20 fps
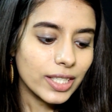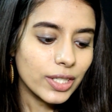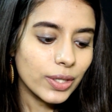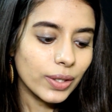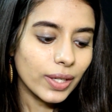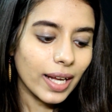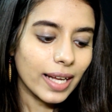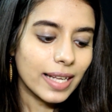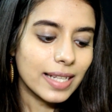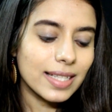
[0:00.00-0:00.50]
you
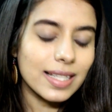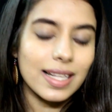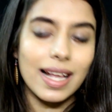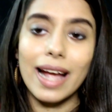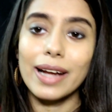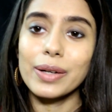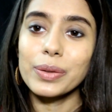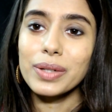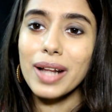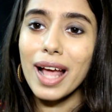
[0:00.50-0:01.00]
guys,
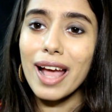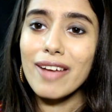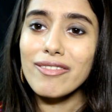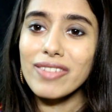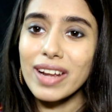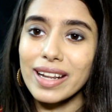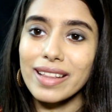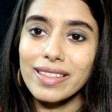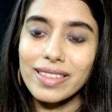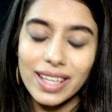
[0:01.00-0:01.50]
I don't have
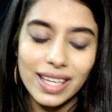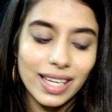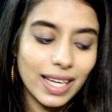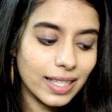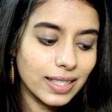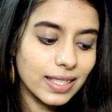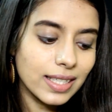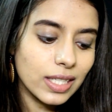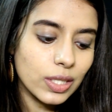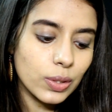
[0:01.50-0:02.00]
anything
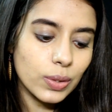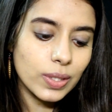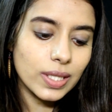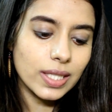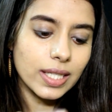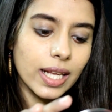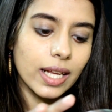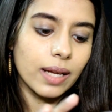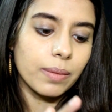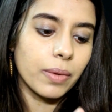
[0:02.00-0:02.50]
else to
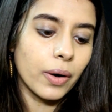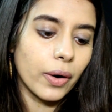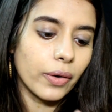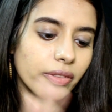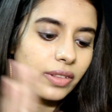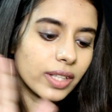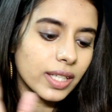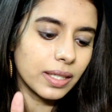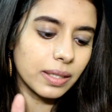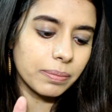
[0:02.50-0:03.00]
say
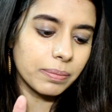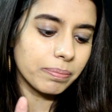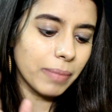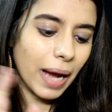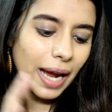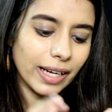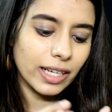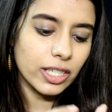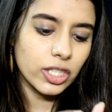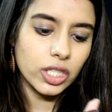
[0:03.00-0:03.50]
about the
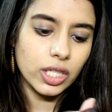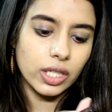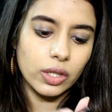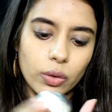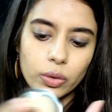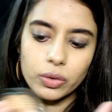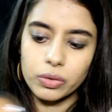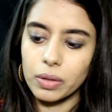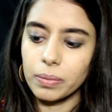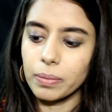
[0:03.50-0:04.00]
packaging
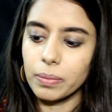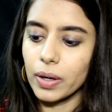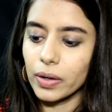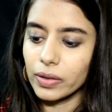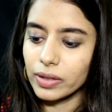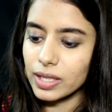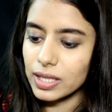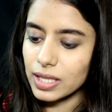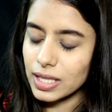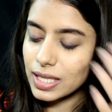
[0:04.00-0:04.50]
or
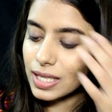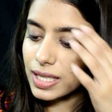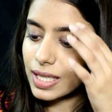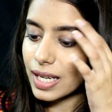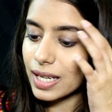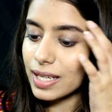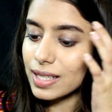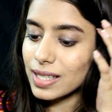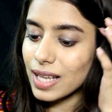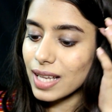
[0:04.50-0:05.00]
about the
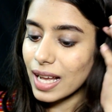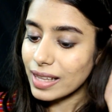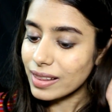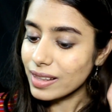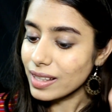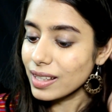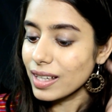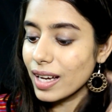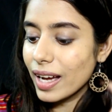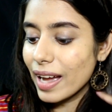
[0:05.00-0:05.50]
details. I
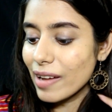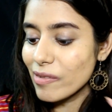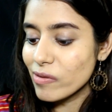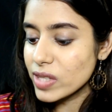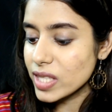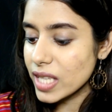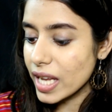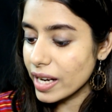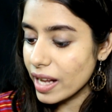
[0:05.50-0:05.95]
think I have said